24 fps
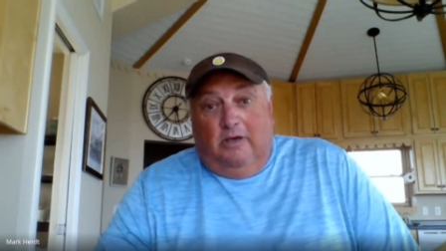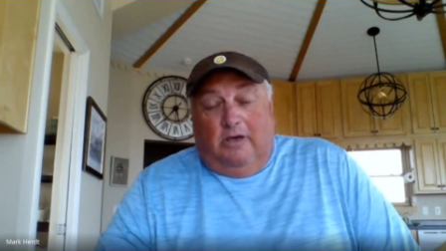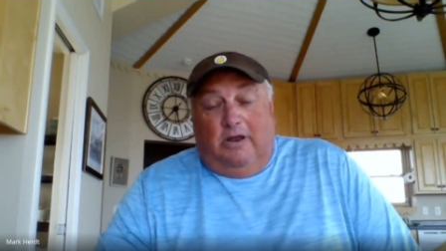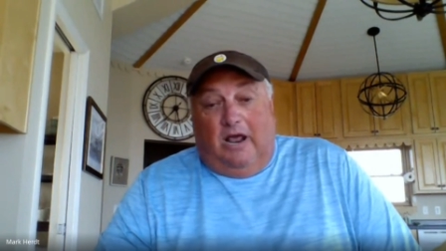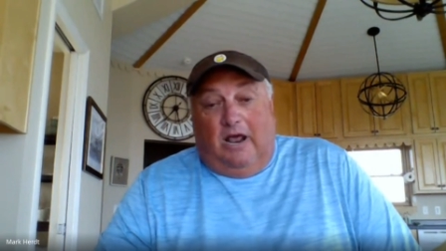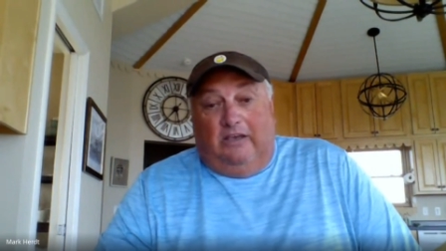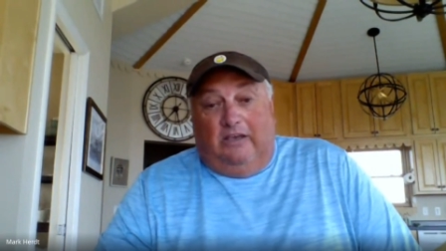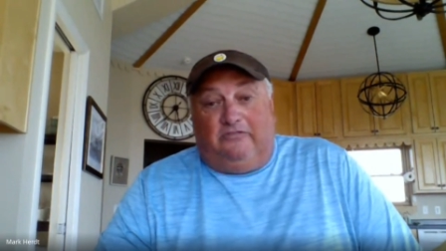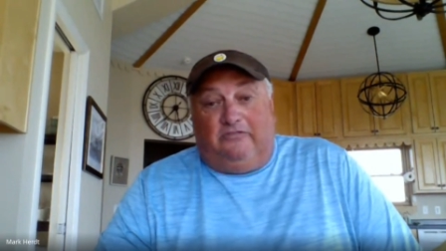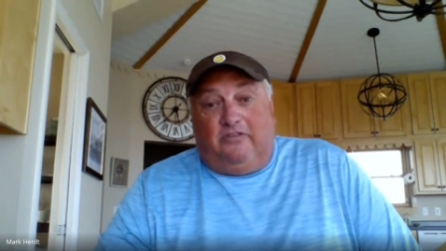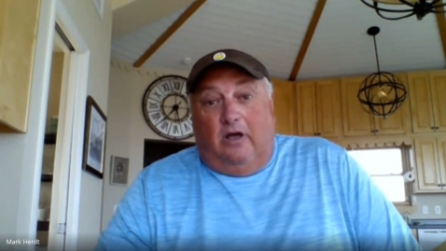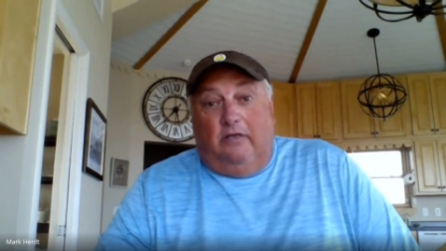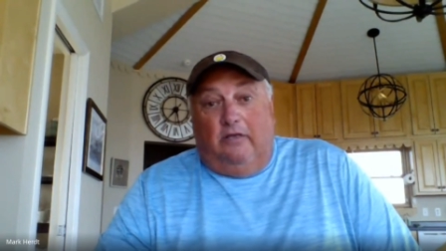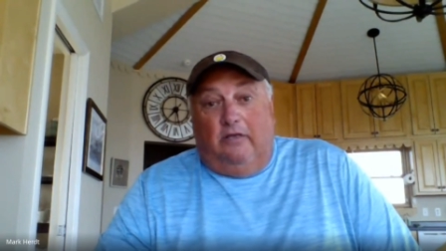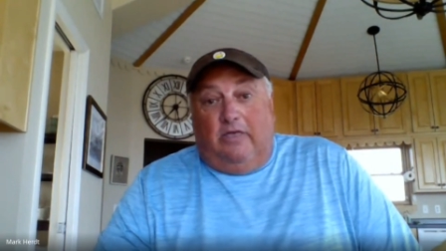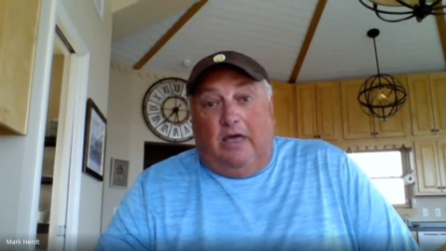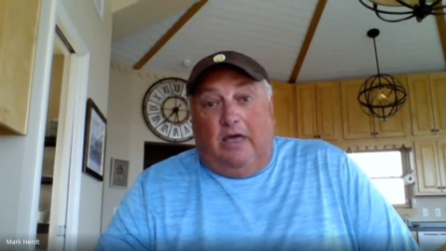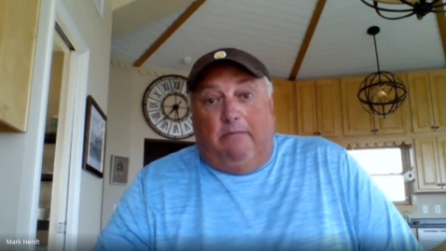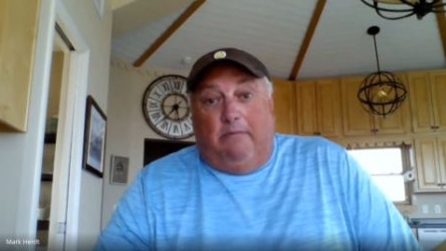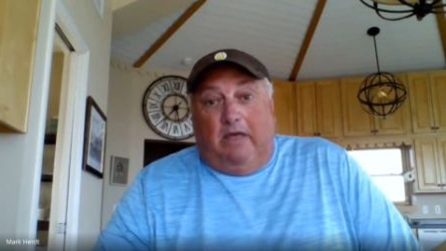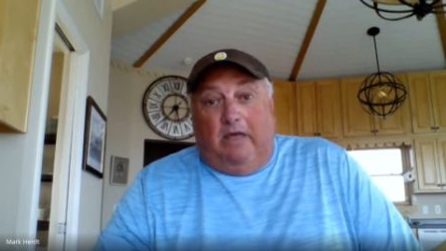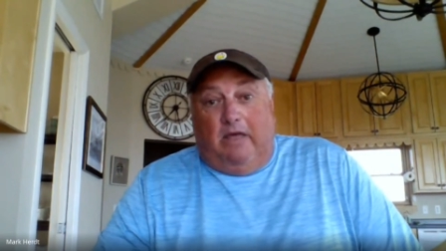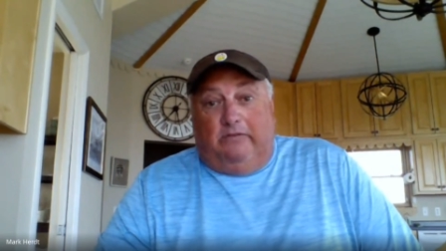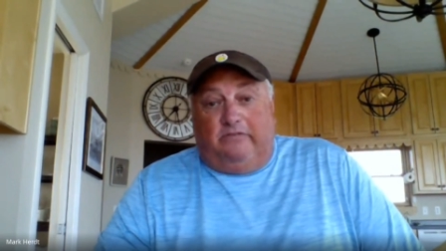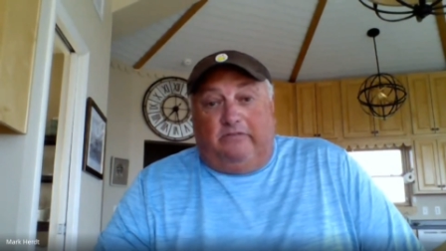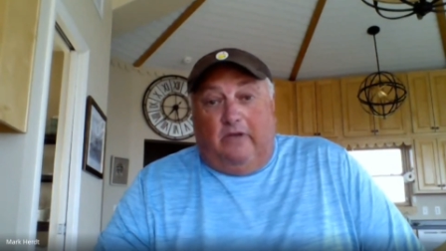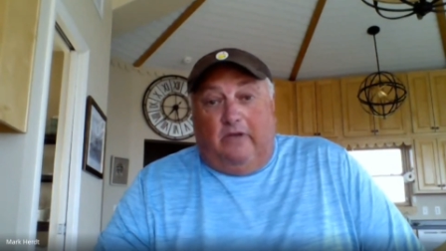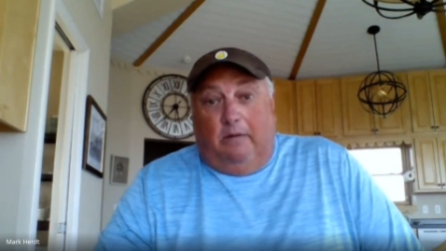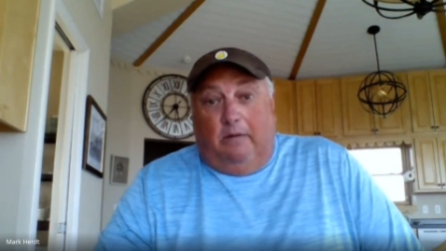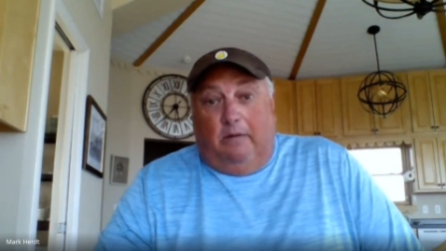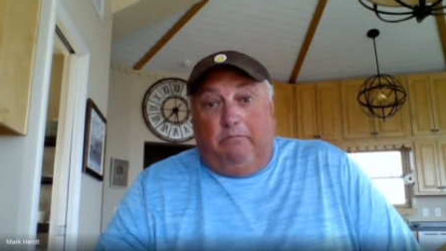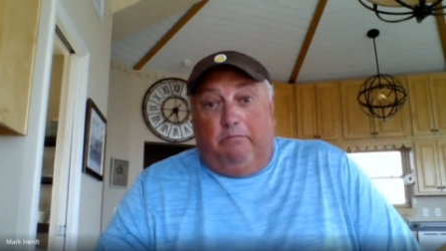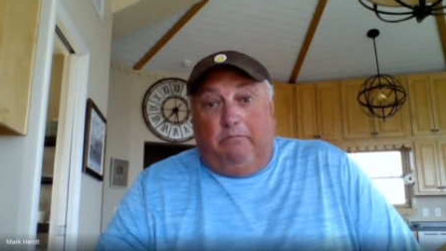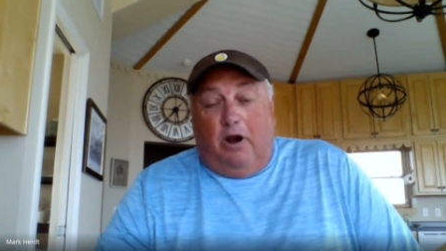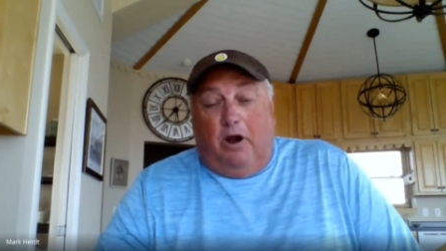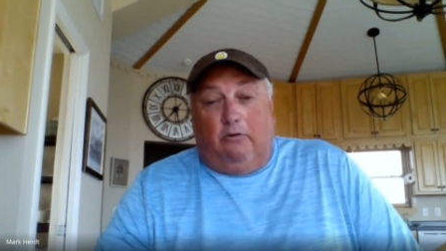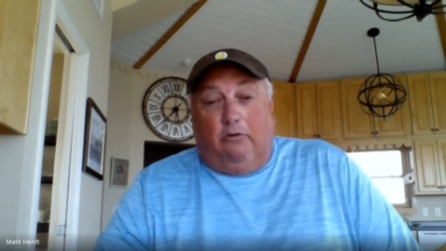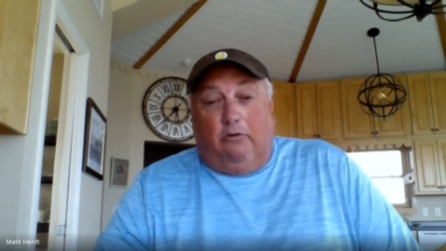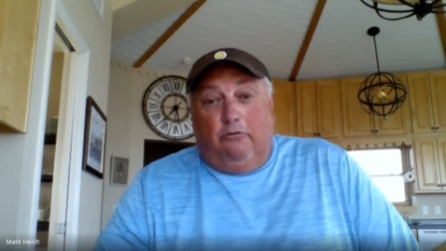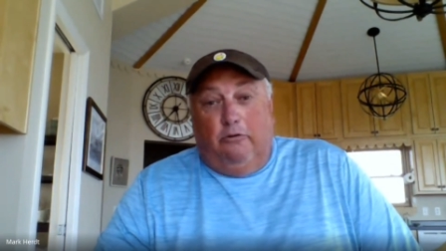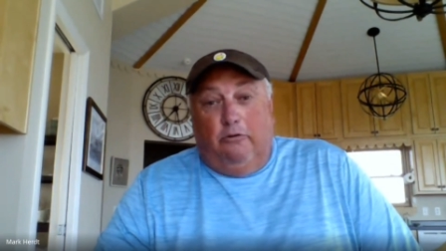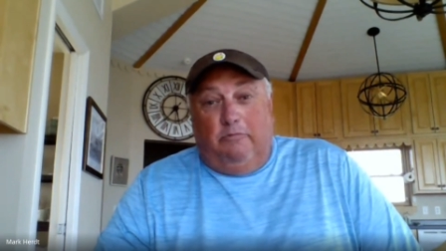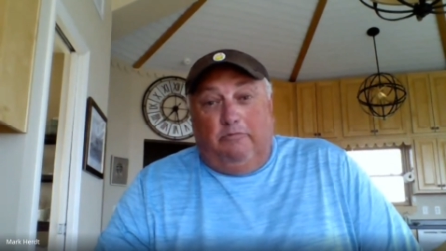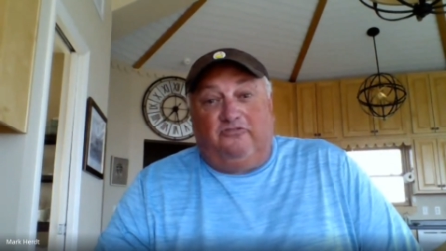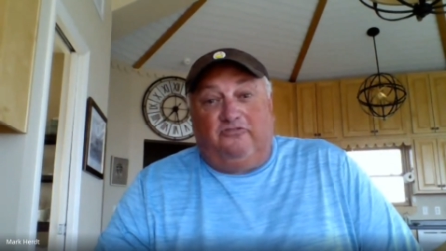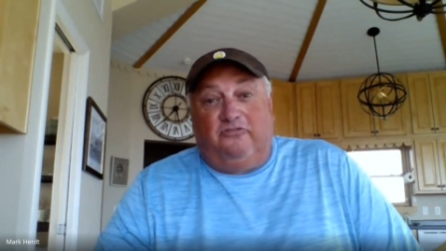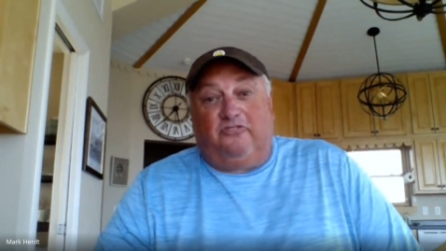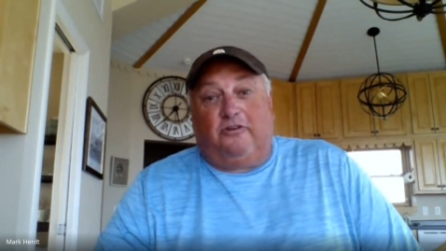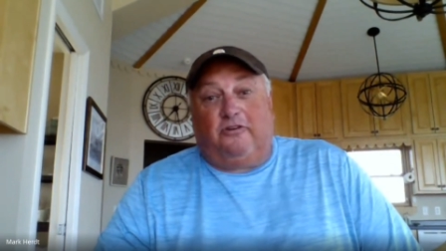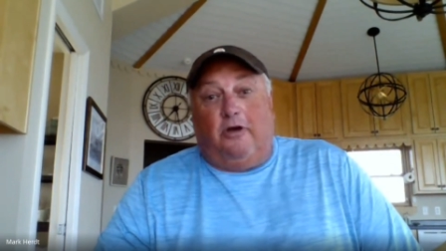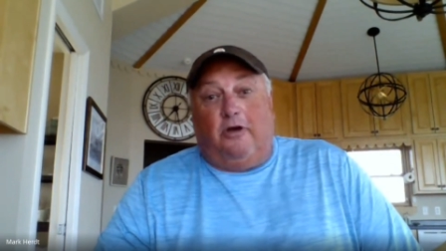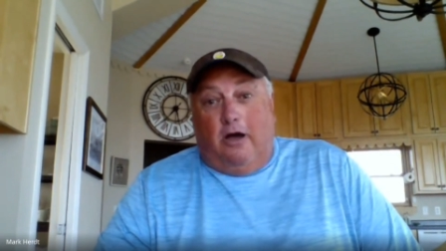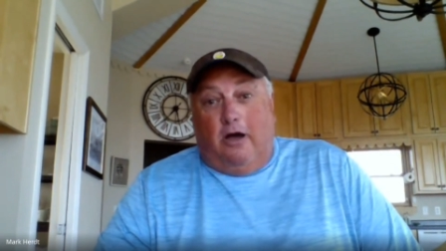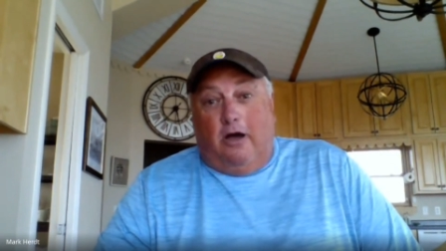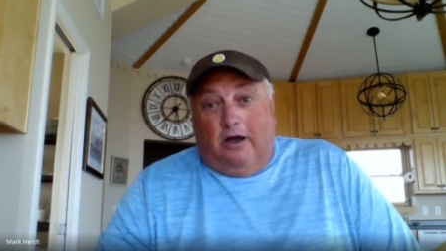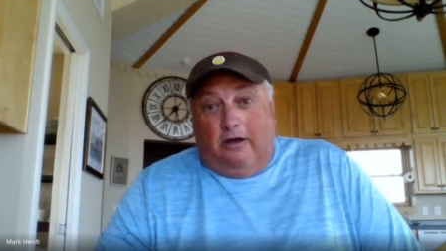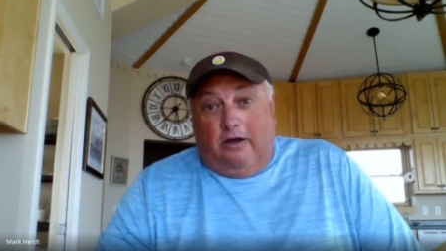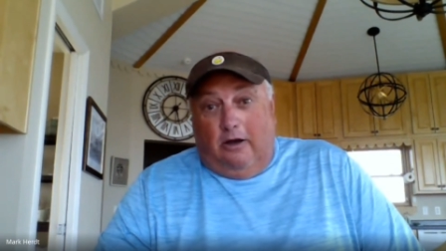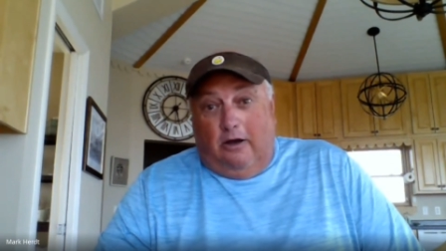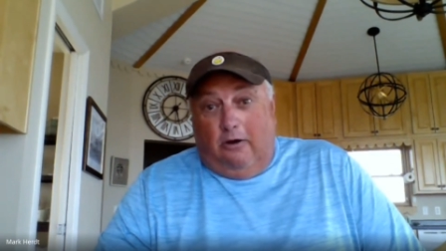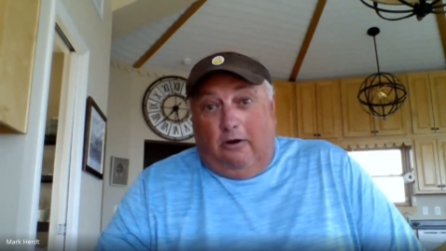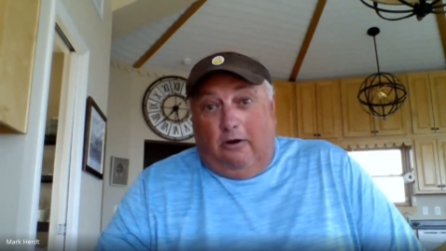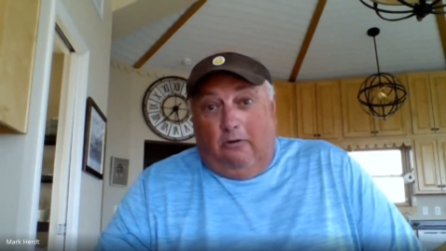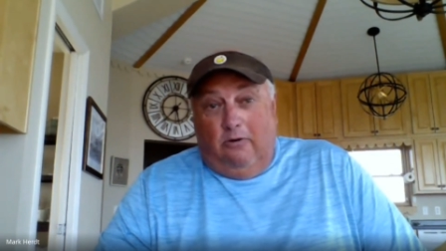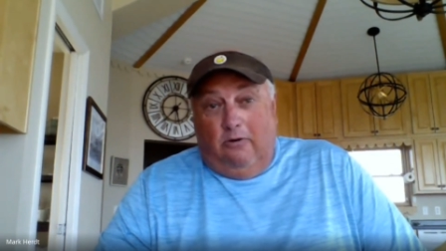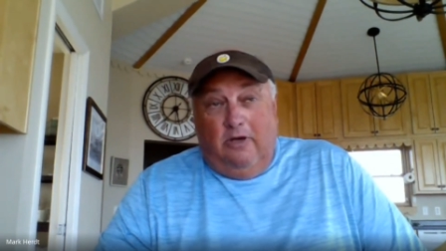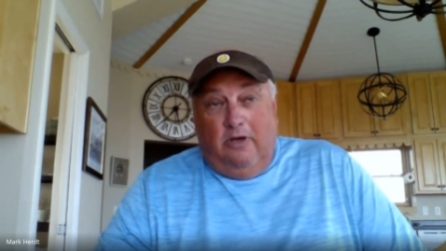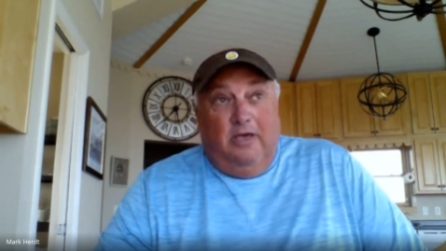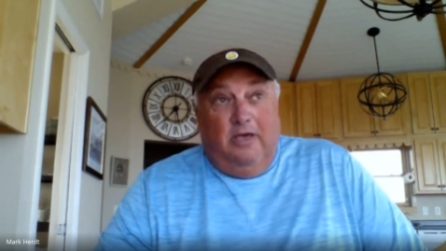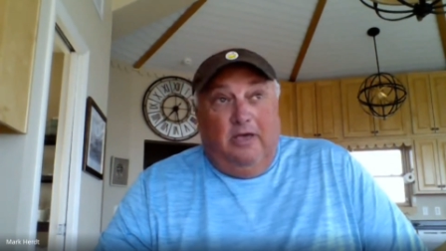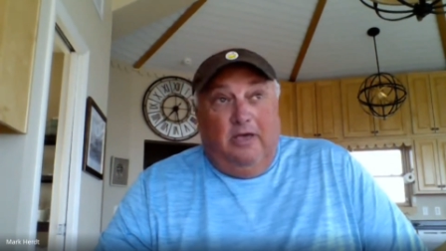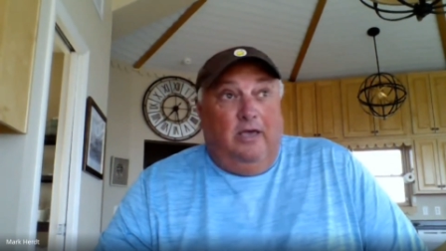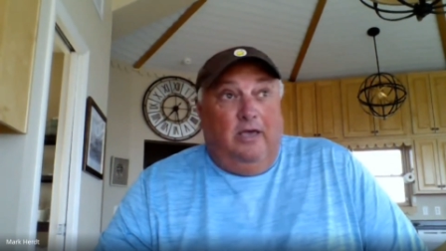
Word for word: And I saw them at the Brawl Room in Chicago.